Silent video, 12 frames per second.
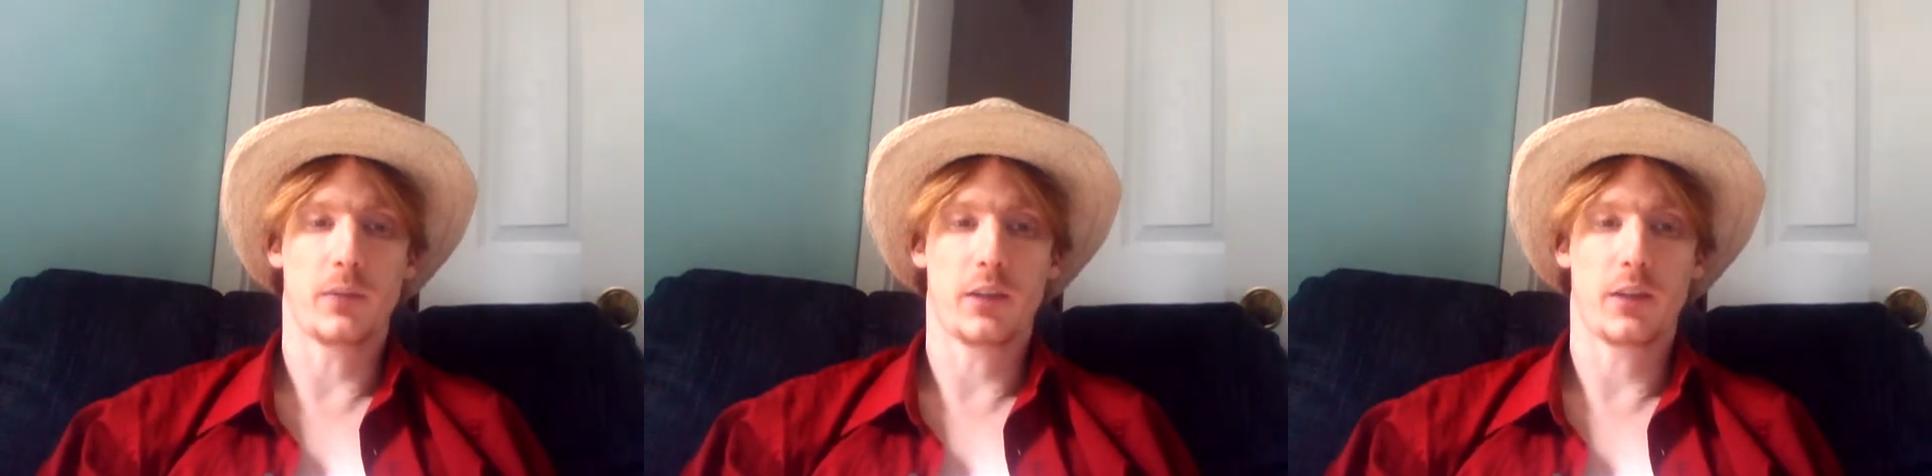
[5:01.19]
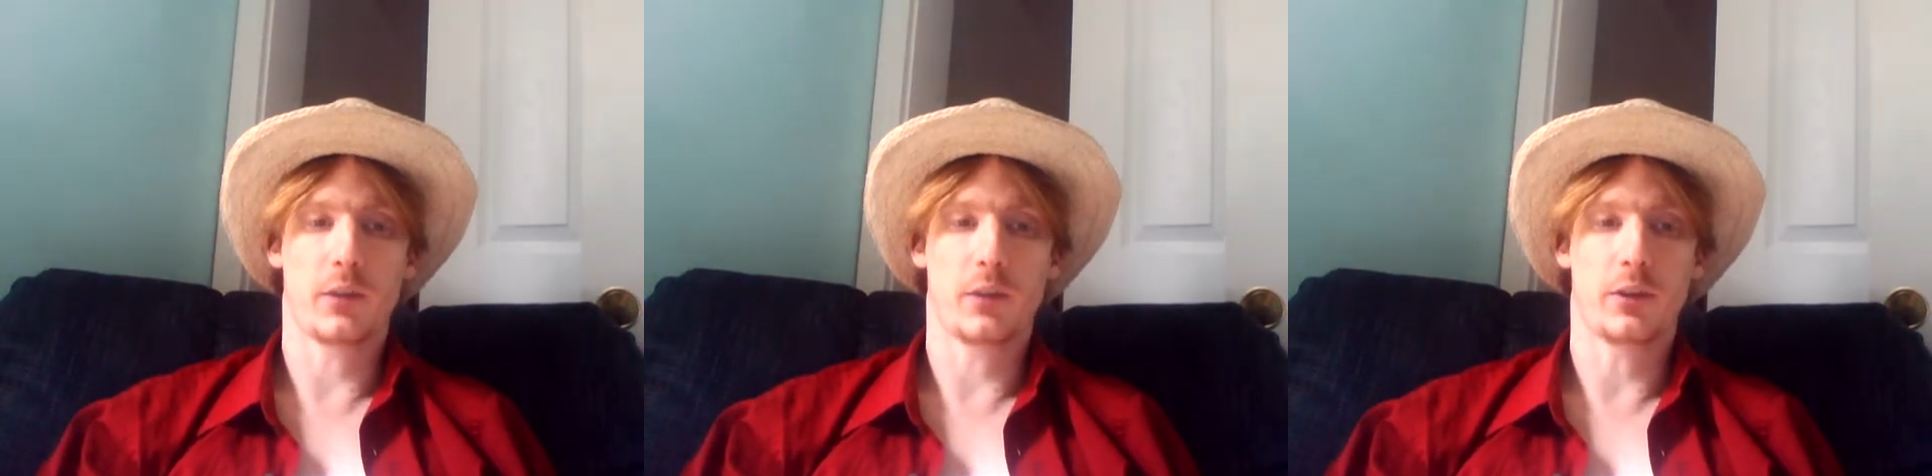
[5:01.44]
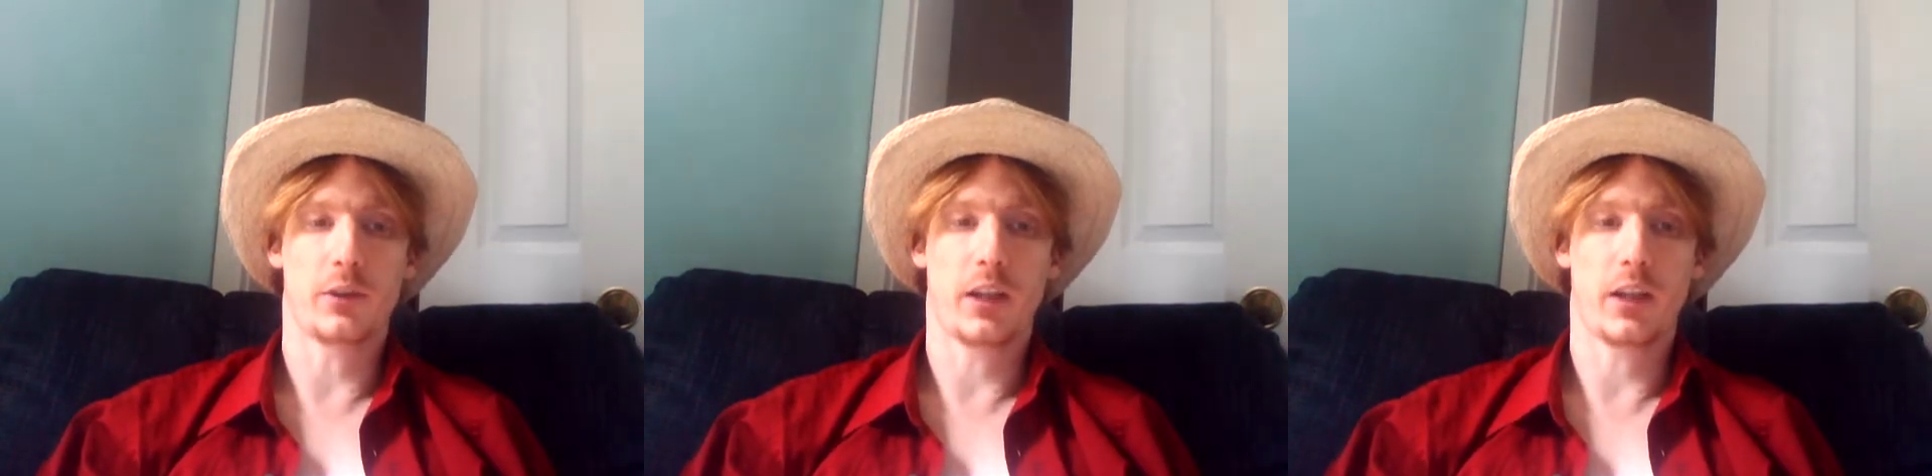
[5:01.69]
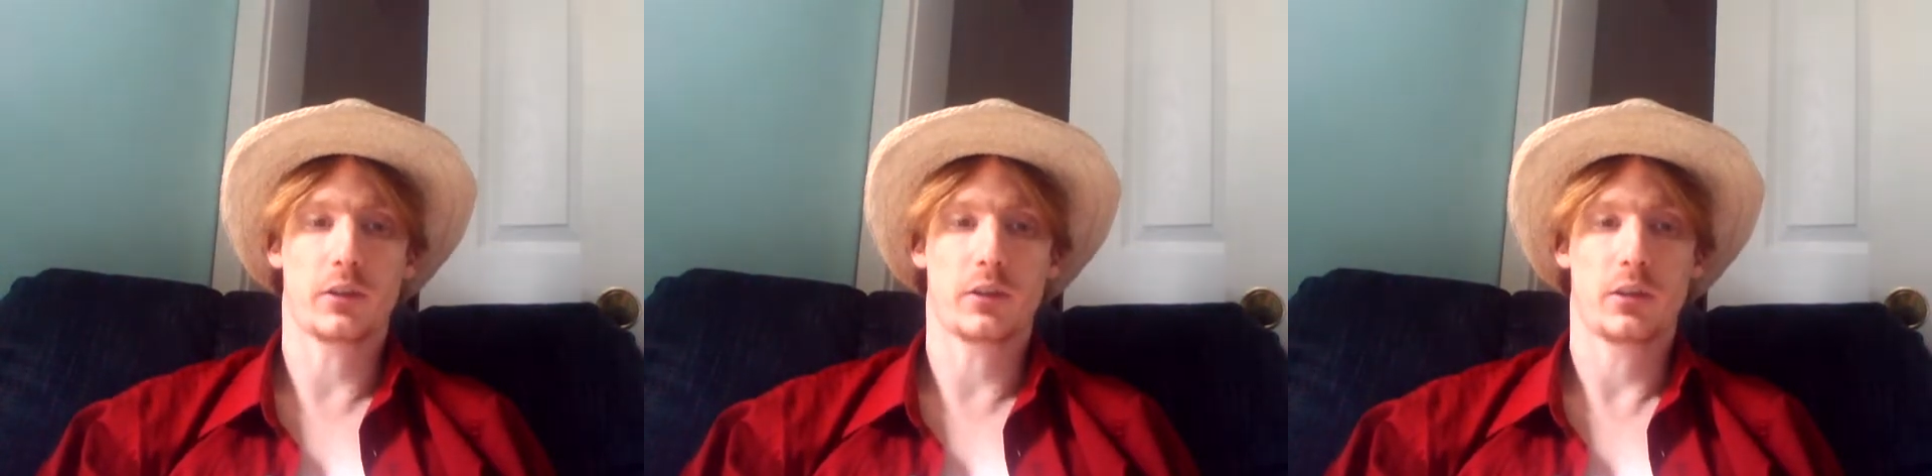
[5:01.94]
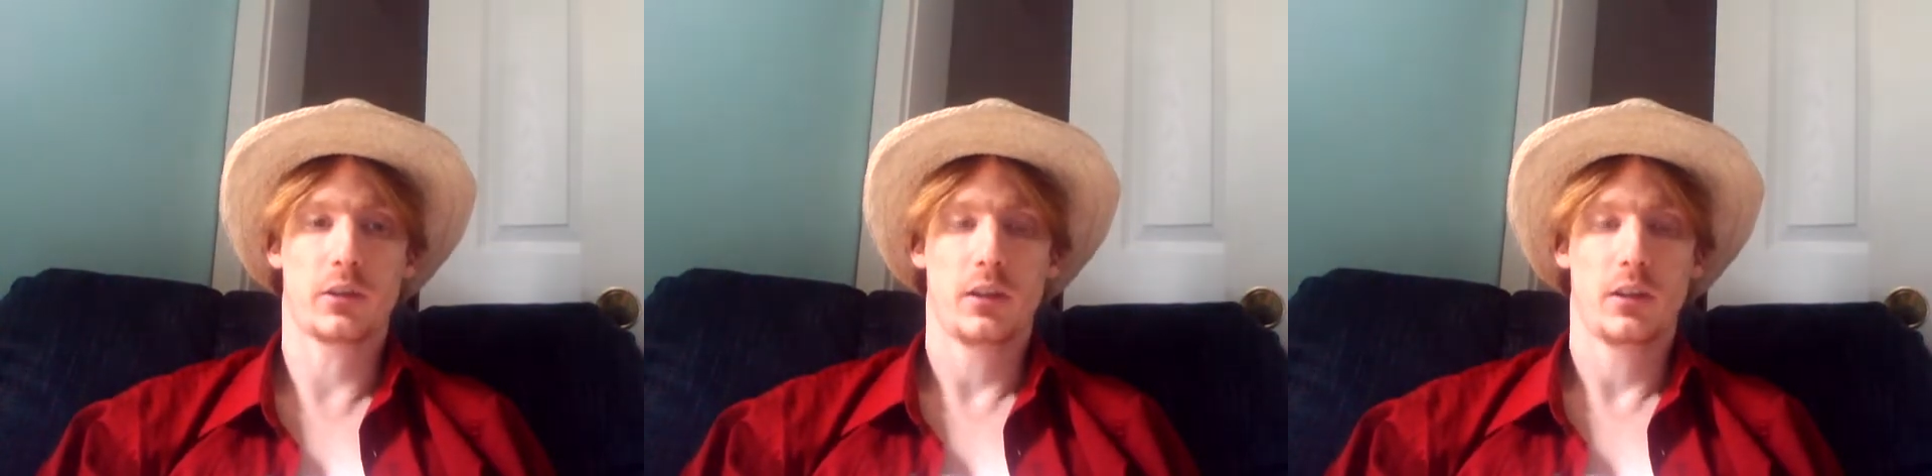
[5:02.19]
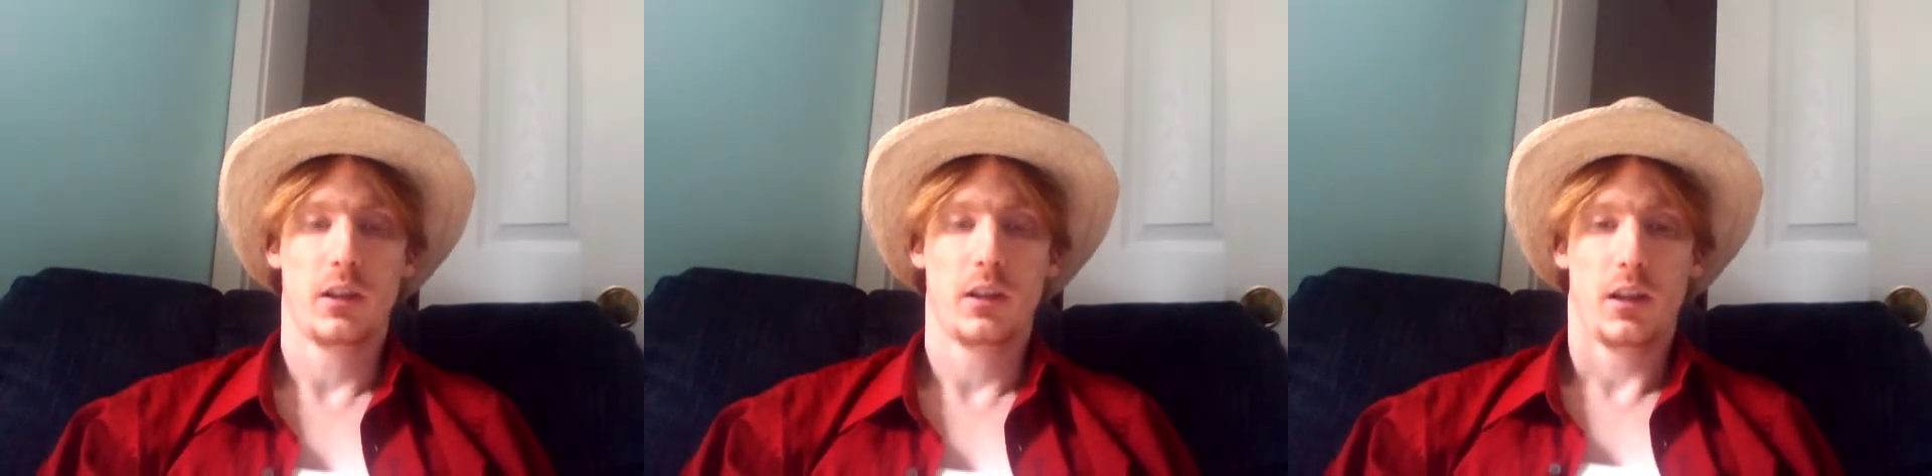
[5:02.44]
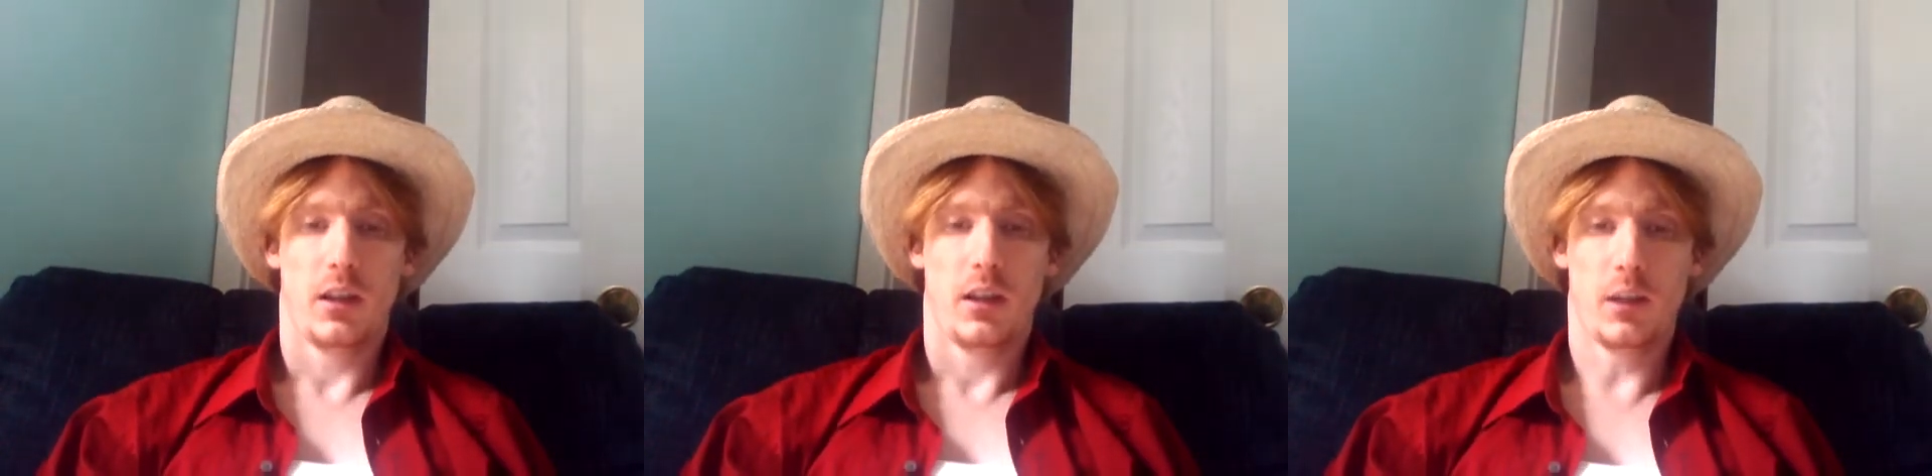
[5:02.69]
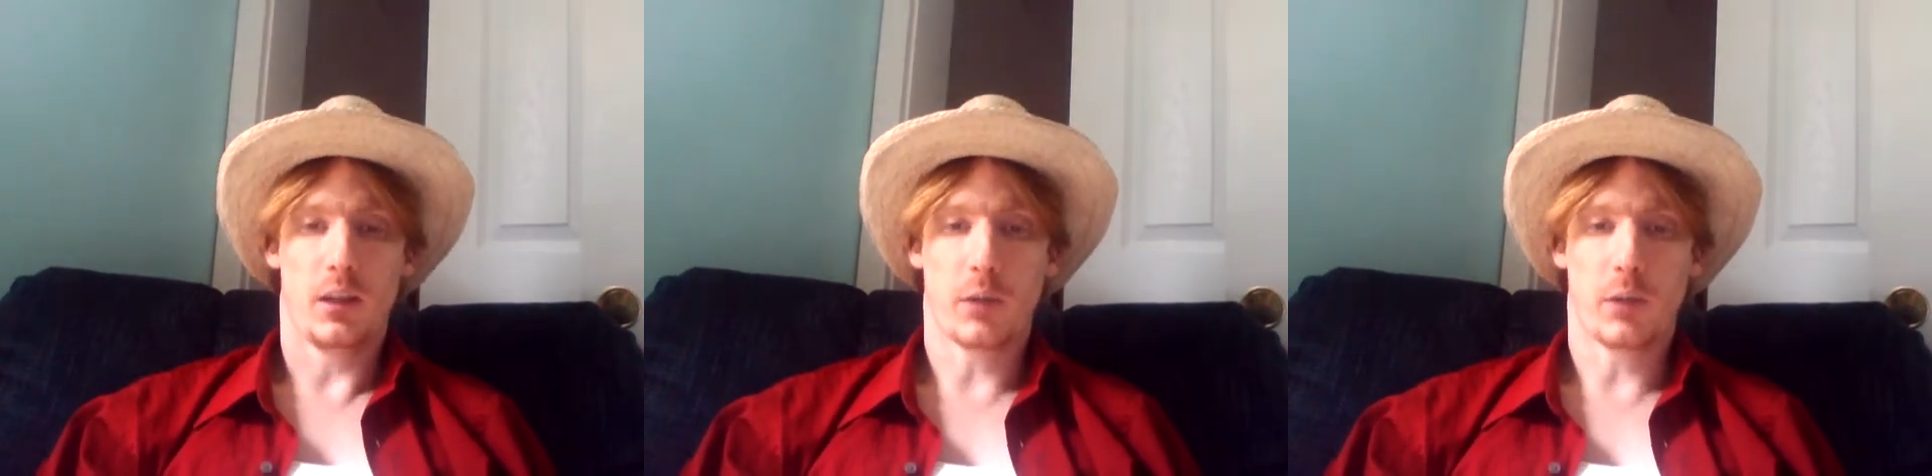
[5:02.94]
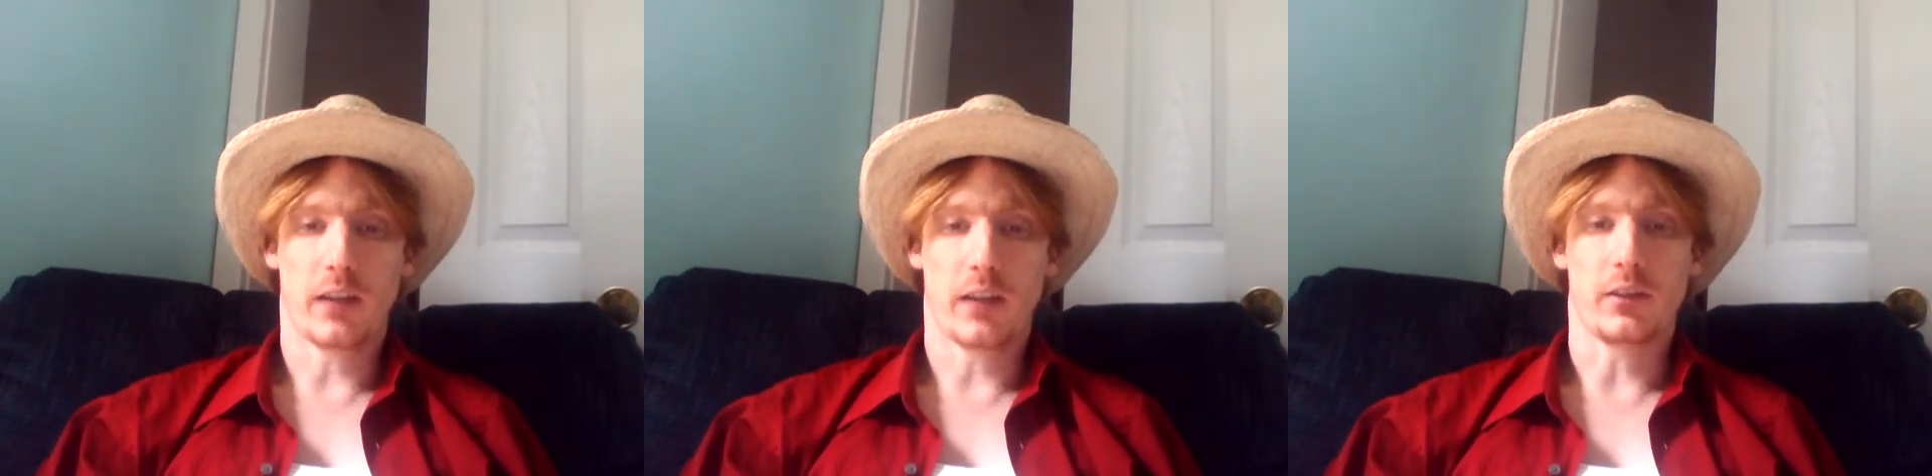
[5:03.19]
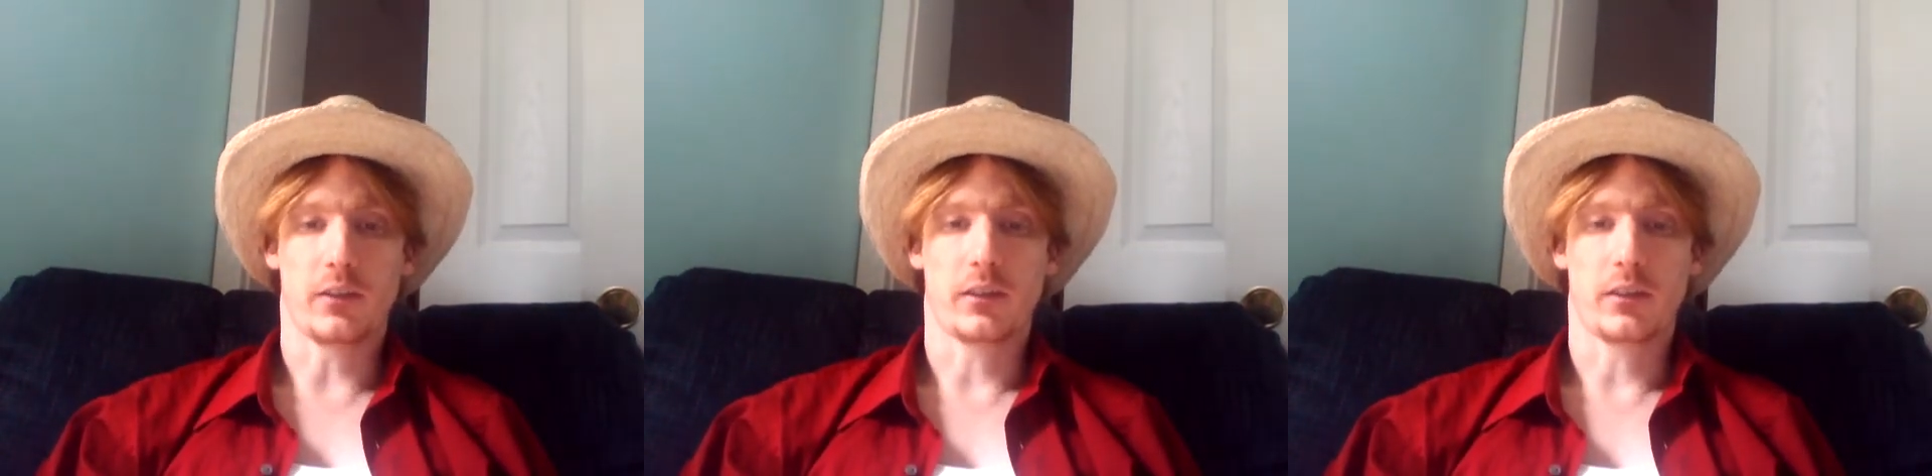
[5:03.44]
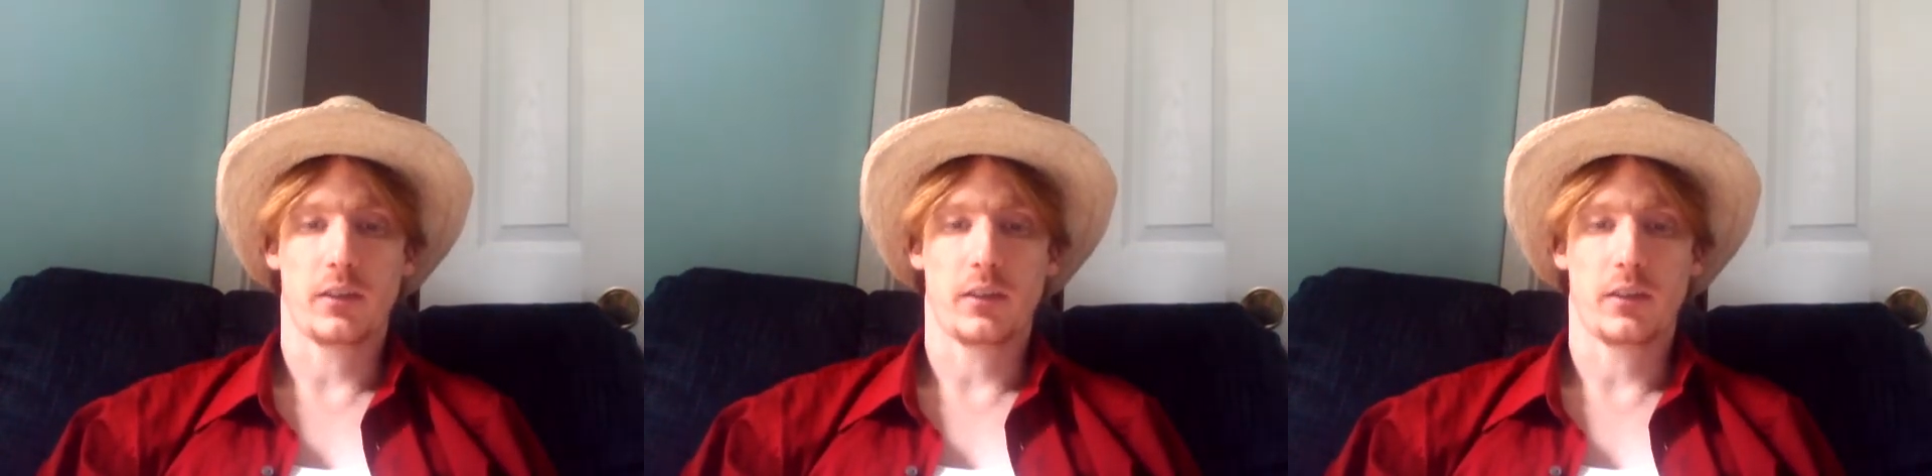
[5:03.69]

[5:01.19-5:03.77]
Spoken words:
how to render text in practice.